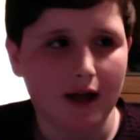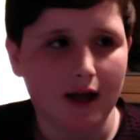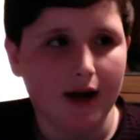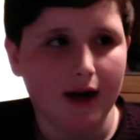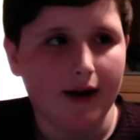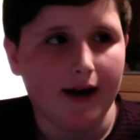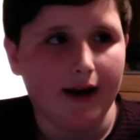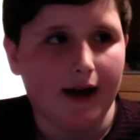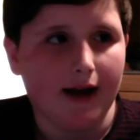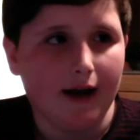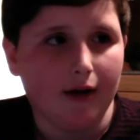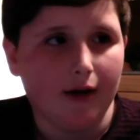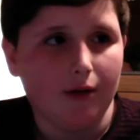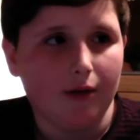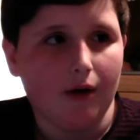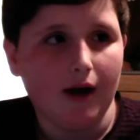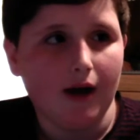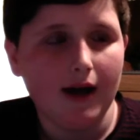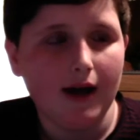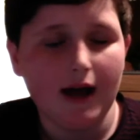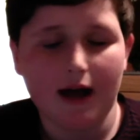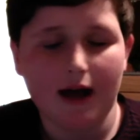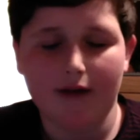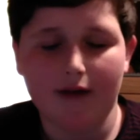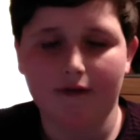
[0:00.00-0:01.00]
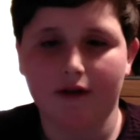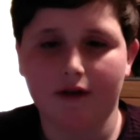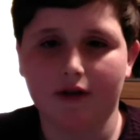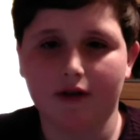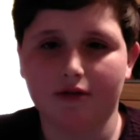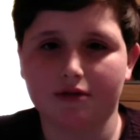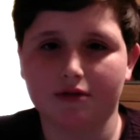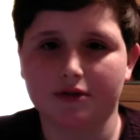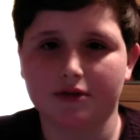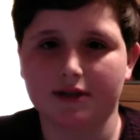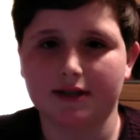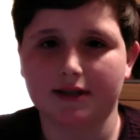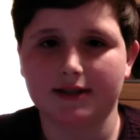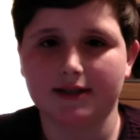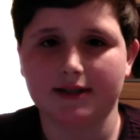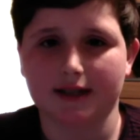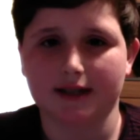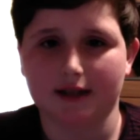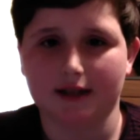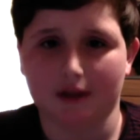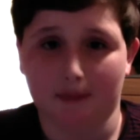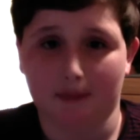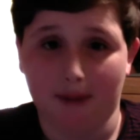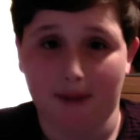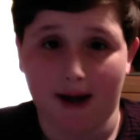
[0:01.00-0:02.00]
Now, I have used these
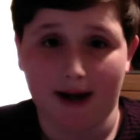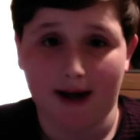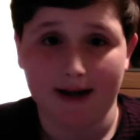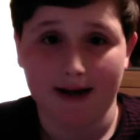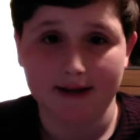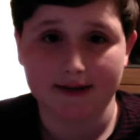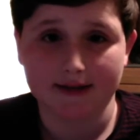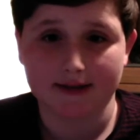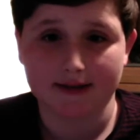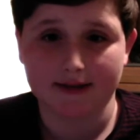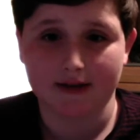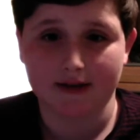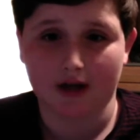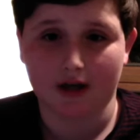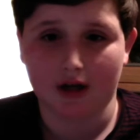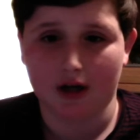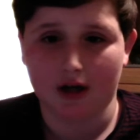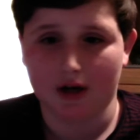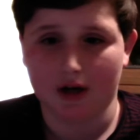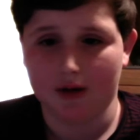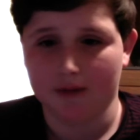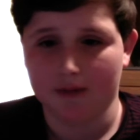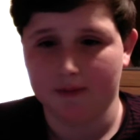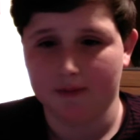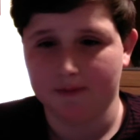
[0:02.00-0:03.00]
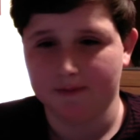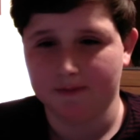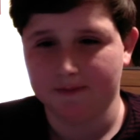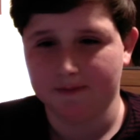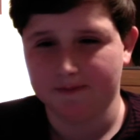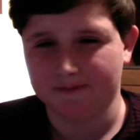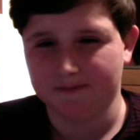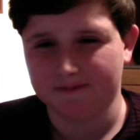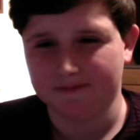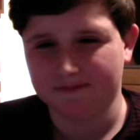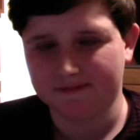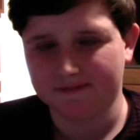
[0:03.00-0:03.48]
in the past. Um,